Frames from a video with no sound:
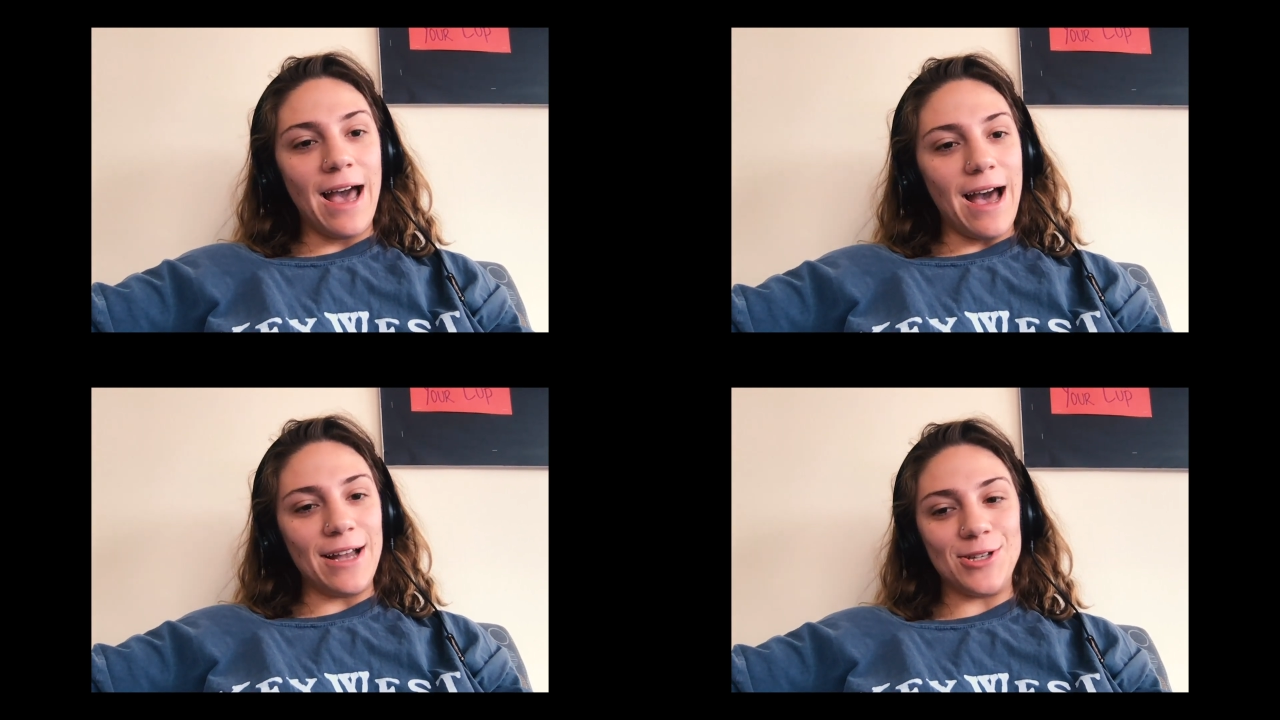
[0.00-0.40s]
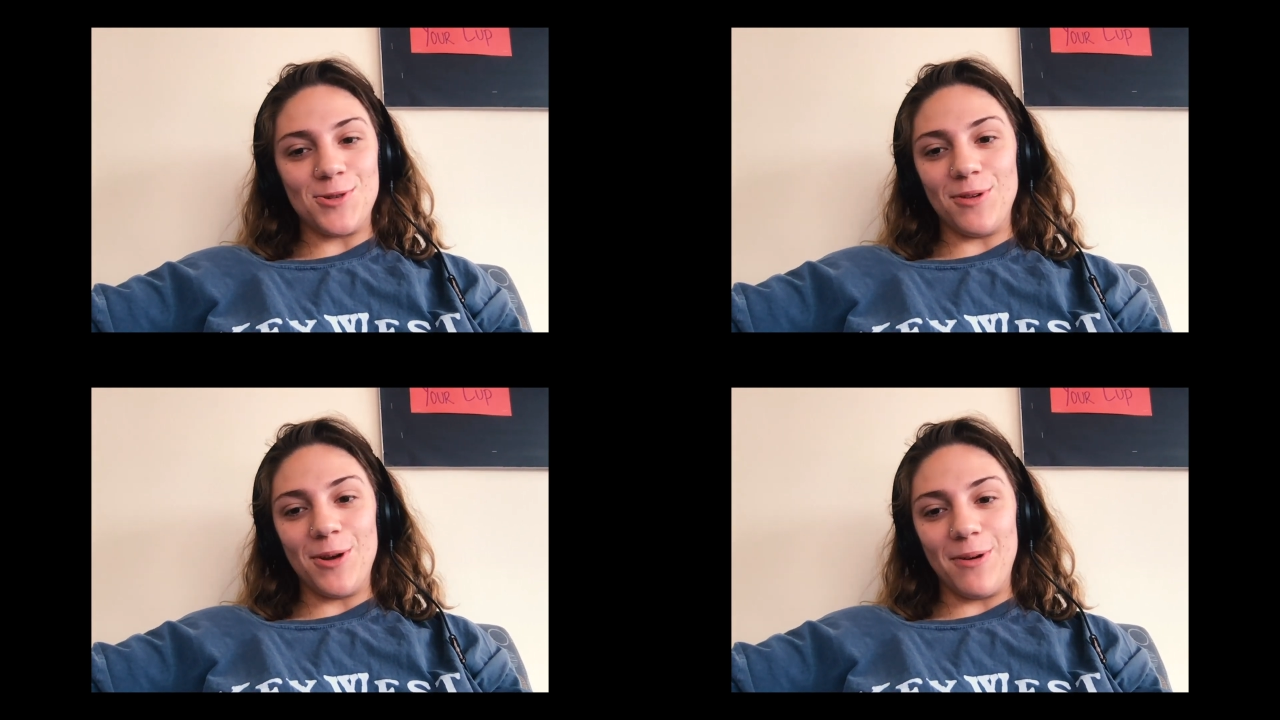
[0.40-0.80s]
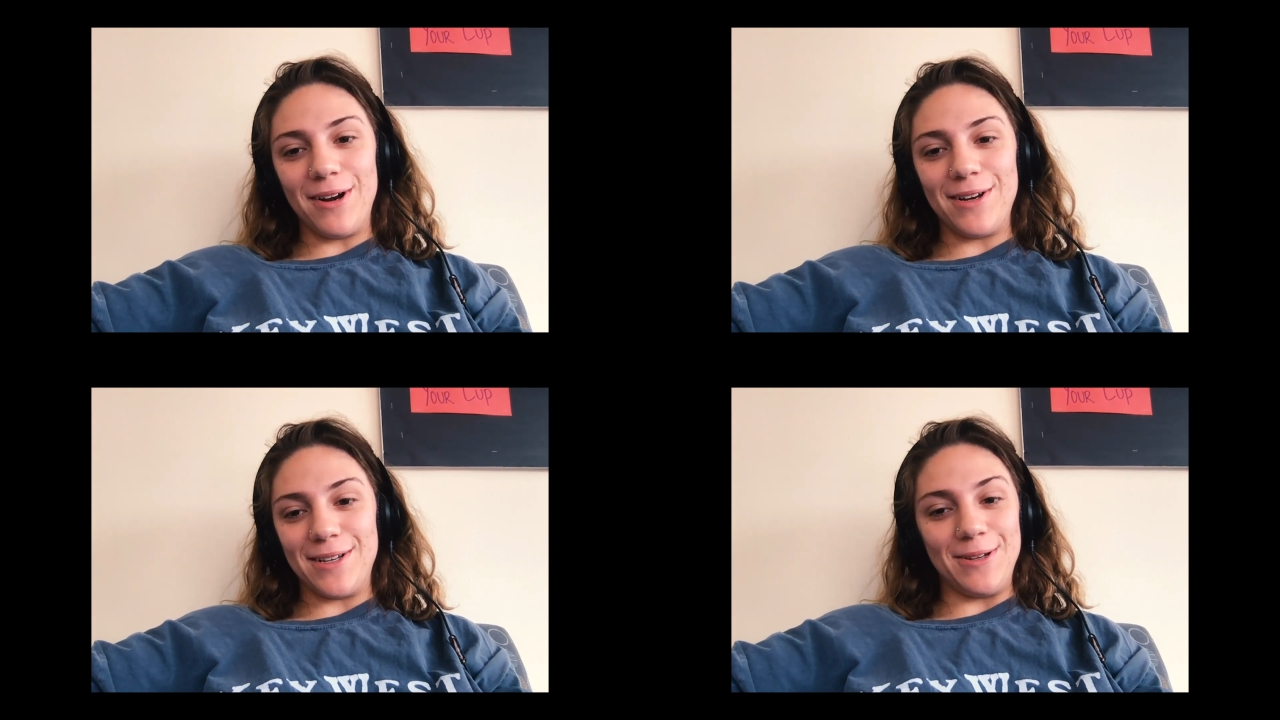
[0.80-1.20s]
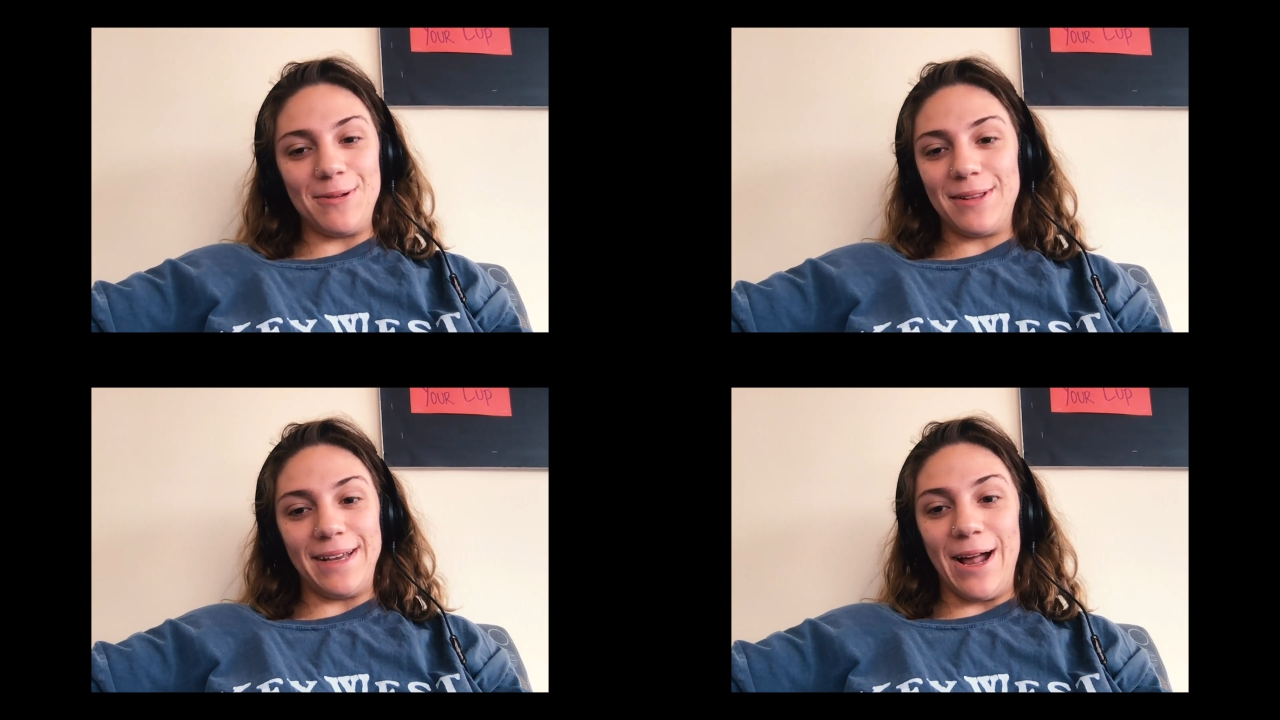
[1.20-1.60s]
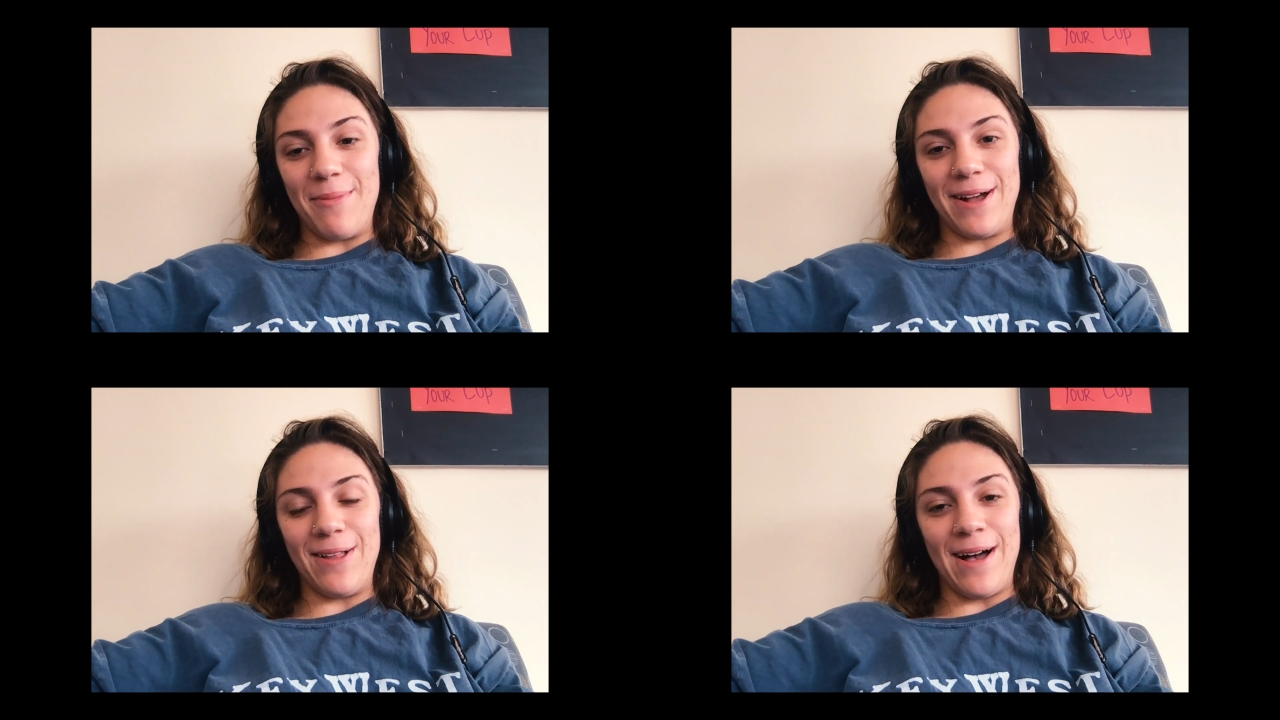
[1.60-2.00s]
I just really wanted to clean out my
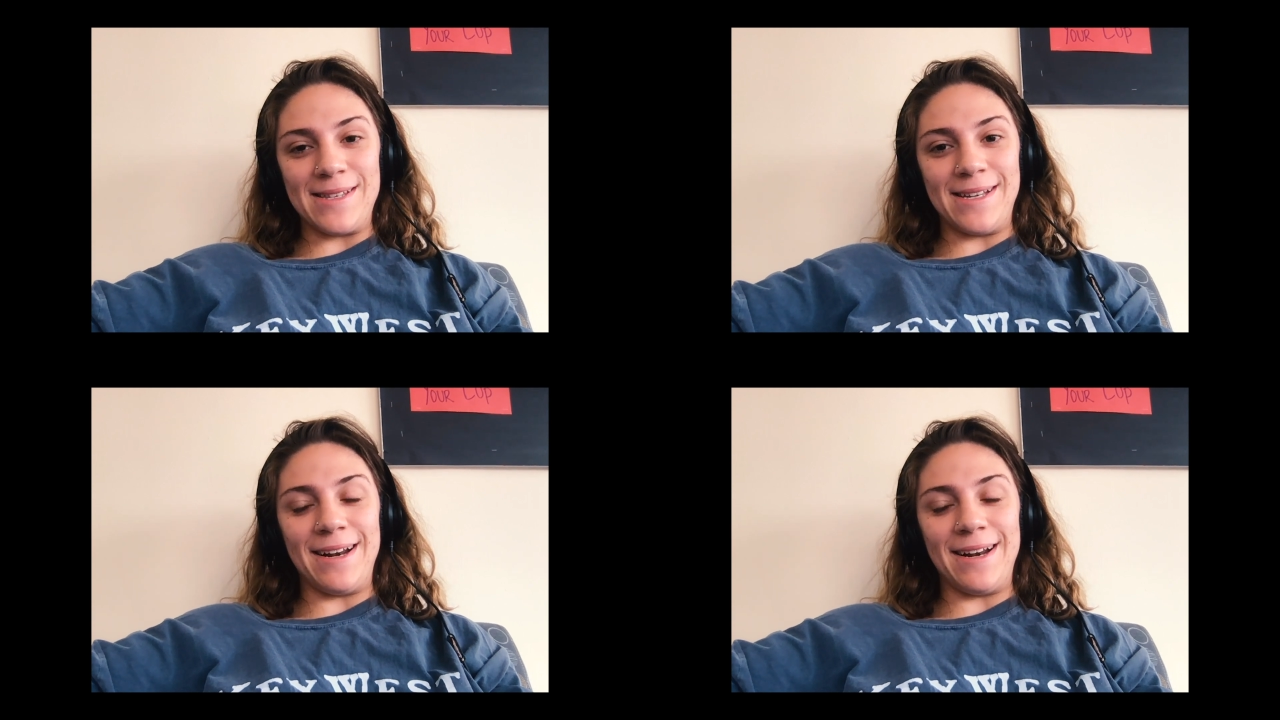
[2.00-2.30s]
closet,